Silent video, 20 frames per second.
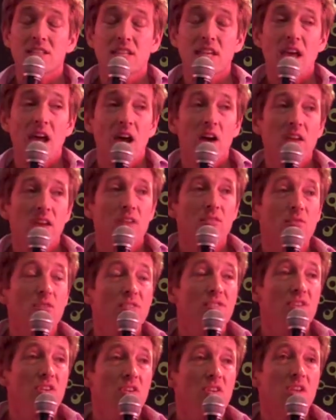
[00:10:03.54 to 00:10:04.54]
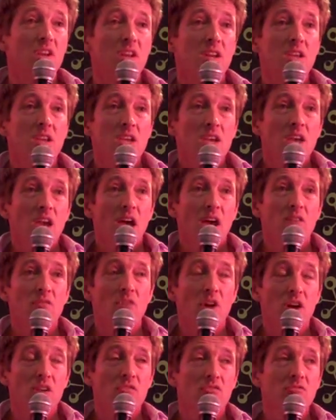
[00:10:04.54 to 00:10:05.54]
it out and reviewed it and
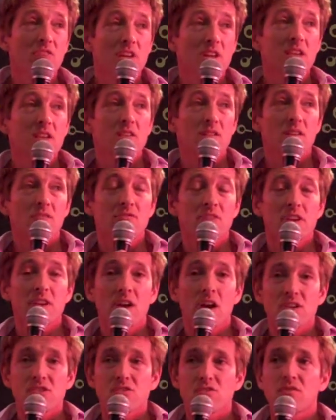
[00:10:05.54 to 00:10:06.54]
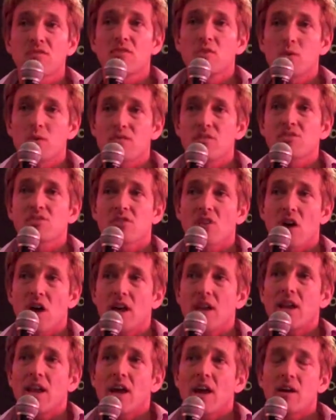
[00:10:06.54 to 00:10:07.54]
wrote a really a really nice review of the
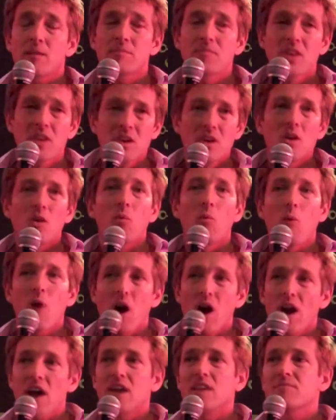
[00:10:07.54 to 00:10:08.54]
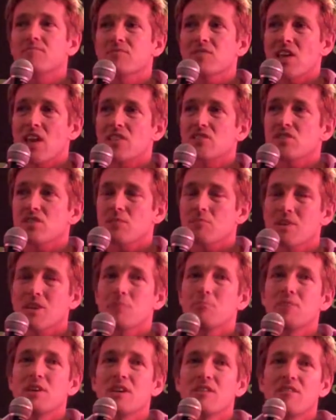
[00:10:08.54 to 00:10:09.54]
site. Now, Wired tends to be a
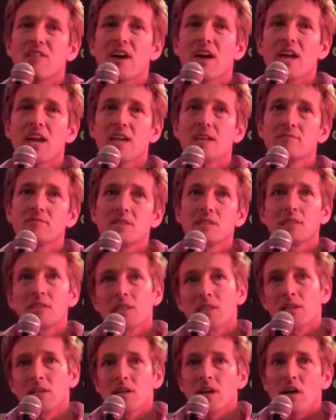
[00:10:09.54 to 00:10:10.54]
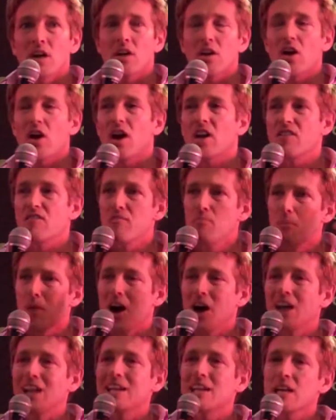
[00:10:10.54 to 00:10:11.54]
bit of a, a kind of
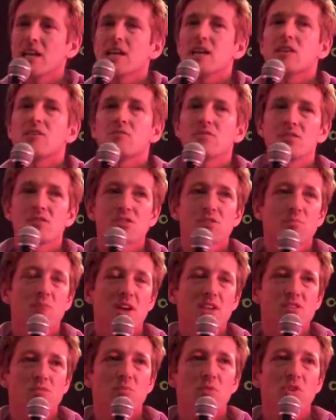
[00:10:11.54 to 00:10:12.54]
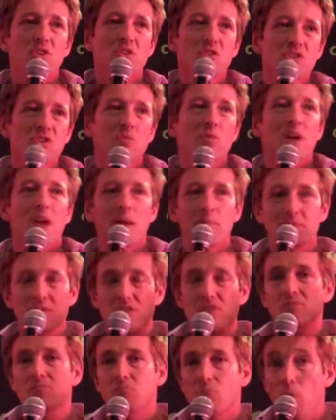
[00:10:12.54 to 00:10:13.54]
mind leader in this space, and what usually would happen
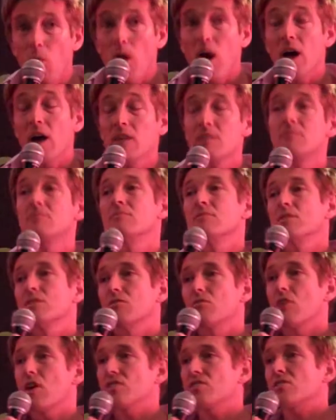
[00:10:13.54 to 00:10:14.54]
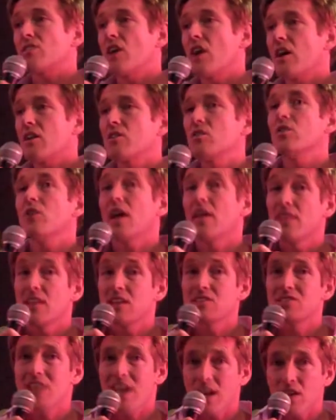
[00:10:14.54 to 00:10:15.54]
is Wired writes an article and then
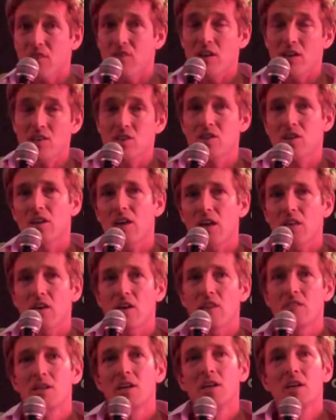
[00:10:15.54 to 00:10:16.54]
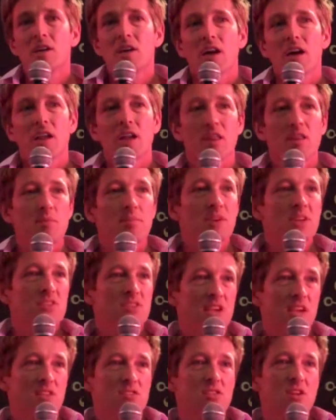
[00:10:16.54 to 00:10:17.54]
TechCrunch, another another big
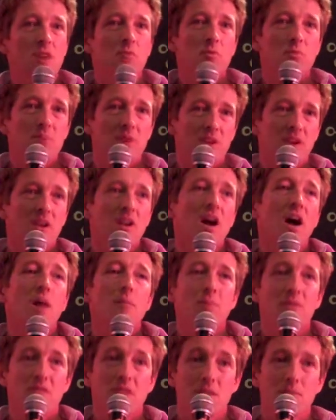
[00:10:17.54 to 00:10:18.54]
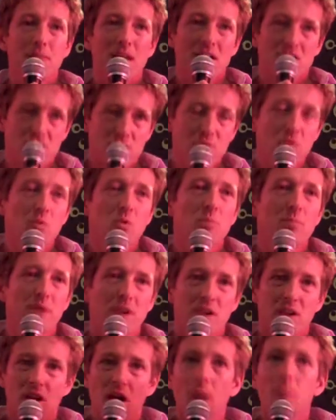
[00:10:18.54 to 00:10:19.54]
tech site, will pick it up, and then Mashable will
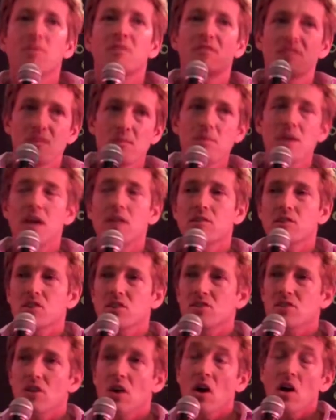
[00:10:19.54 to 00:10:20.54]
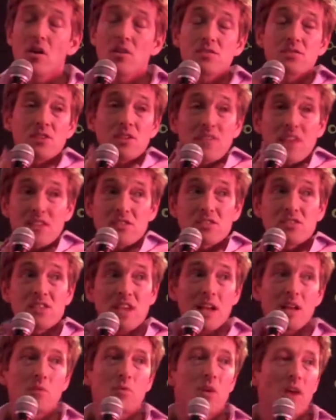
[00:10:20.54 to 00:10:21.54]
pick it up, and from there it just goes. So that's
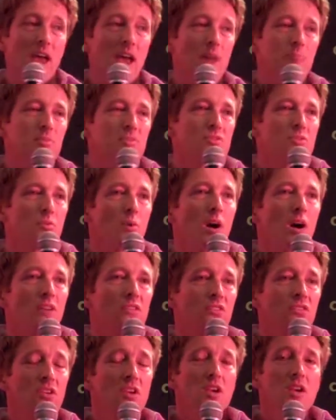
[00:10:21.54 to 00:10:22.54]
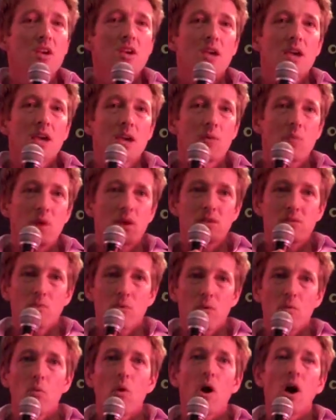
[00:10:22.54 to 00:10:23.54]
exactly what happened to us. It went
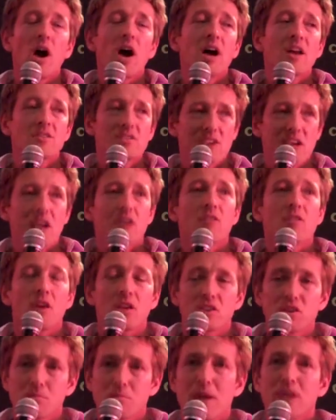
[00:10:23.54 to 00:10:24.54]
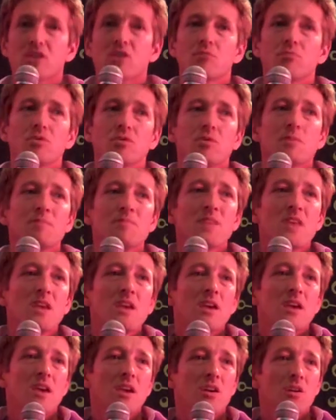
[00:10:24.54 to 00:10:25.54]
Wired, TechCrunch, Mashable.
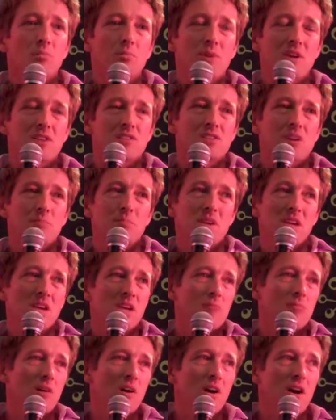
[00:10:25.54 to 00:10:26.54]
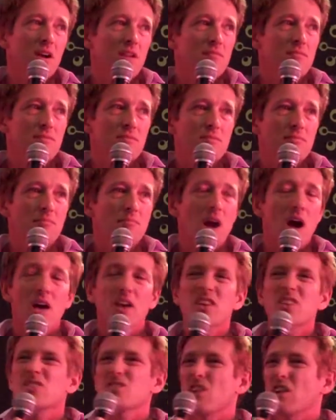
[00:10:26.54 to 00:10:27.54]
It got picked up here by
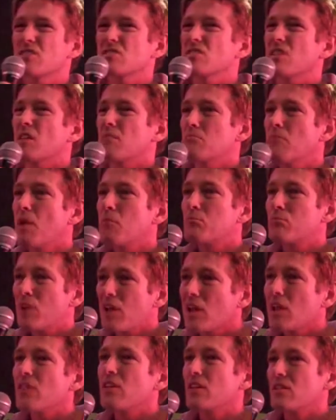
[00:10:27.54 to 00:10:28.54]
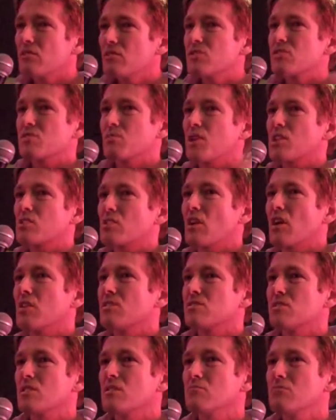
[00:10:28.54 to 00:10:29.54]
marketing sites like Mumbrella that
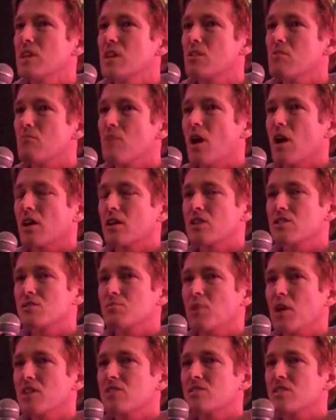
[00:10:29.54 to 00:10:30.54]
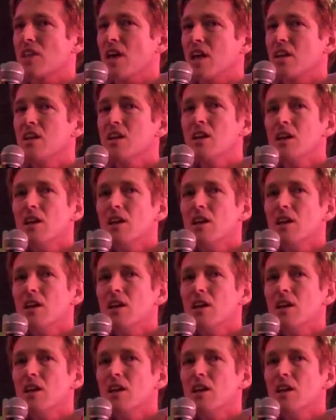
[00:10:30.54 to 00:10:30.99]
specialise in the media marketing space, and then